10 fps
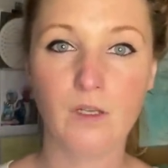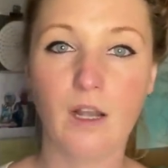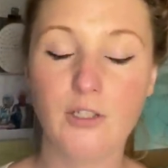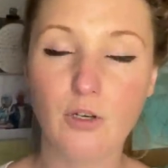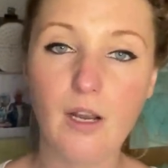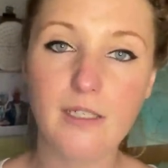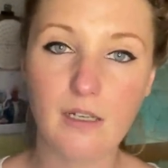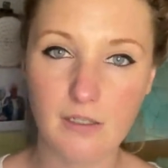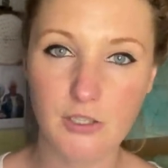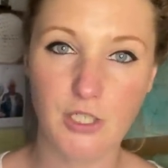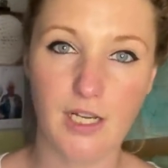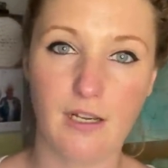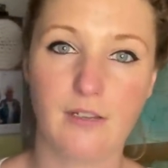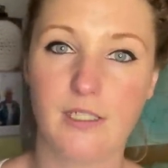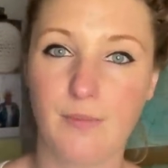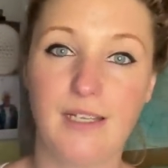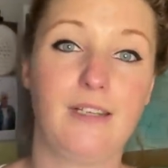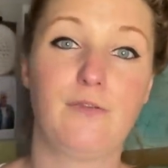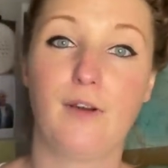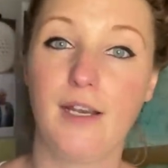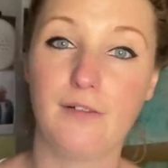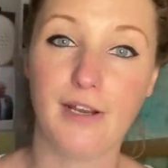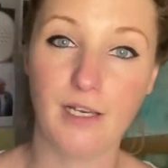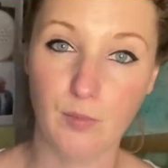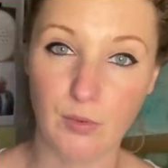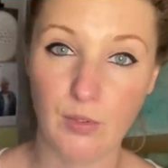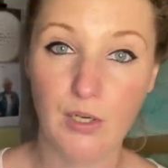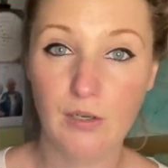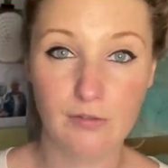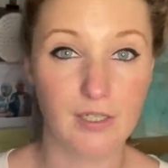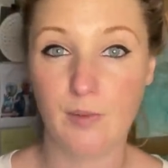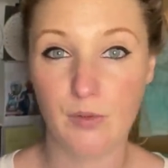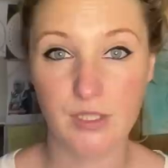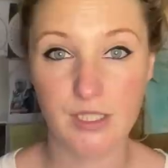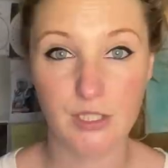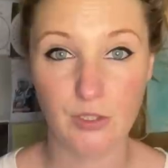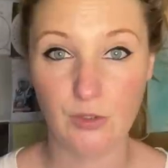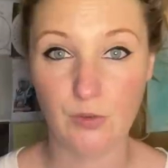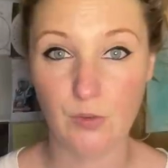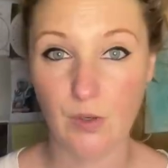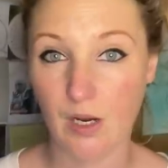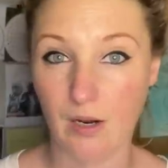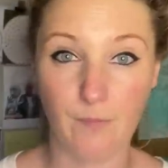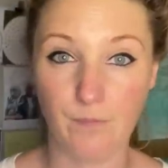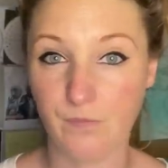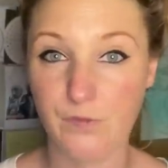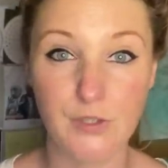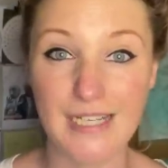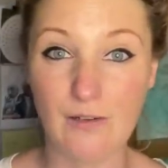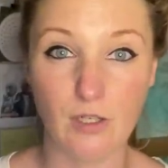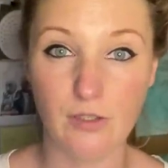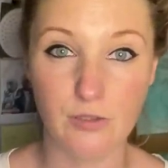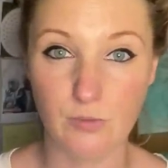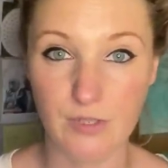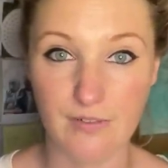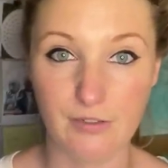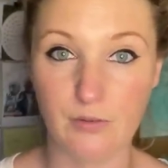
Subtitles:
I tried last year to make it freely available for anybody to download or whatever,